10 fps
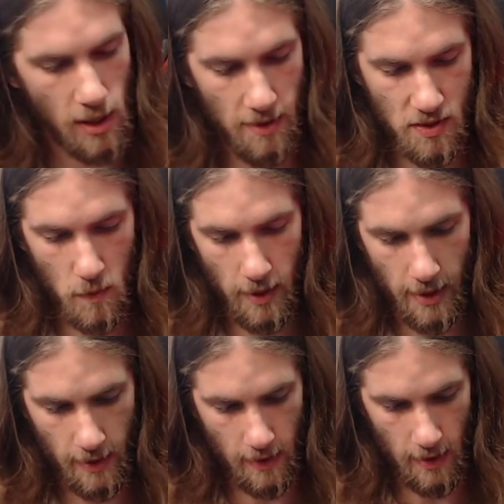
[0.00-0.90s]
Comes
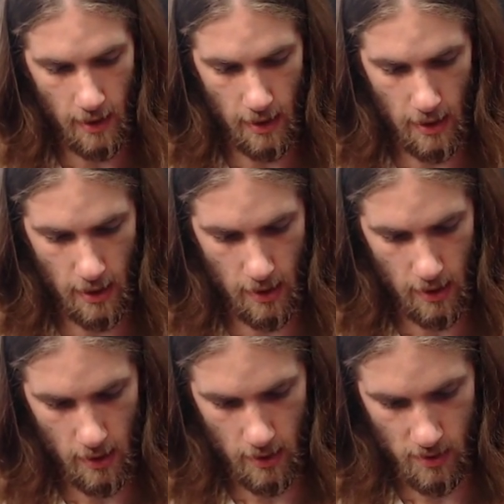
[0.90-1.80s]
with
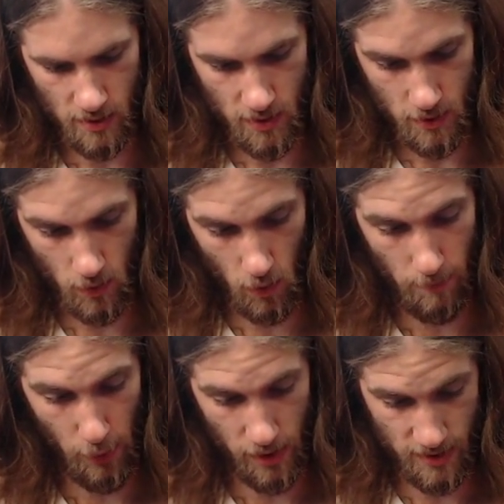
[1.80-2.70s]
uh, Saw
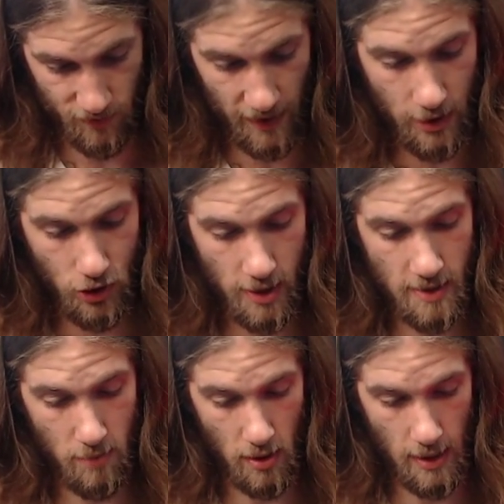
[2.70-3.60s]
bonus features
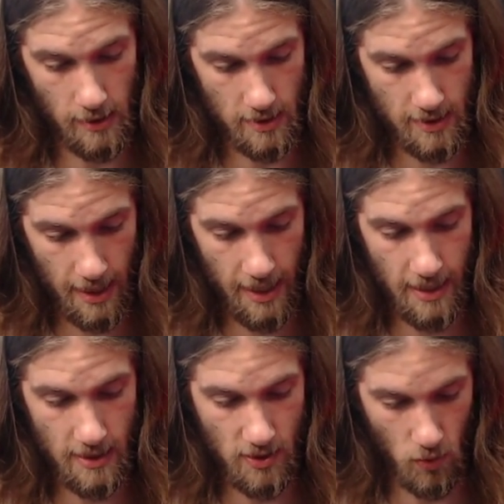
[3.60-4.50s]
and behind the scenes,